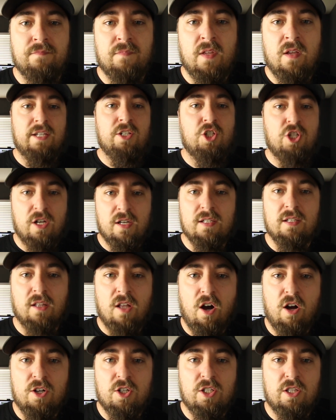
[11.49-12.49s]
They just
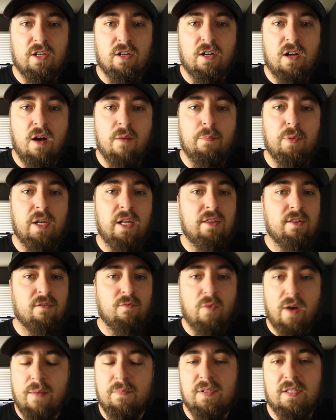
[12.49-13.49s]
launched their company,
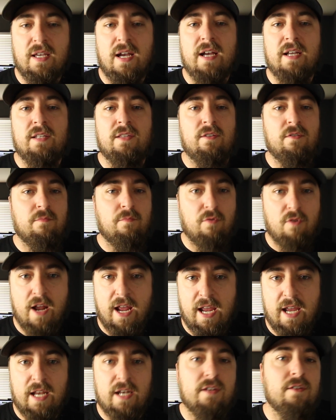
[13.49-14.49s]
their website, their
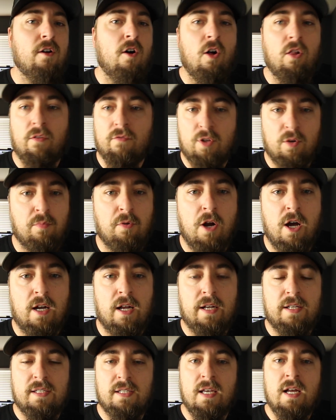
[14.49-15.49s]
brand, all of their
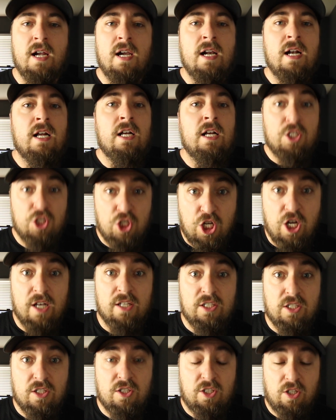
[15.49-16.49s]
products
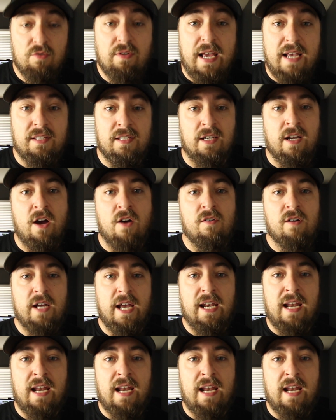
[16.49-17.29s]
just 2 days ago.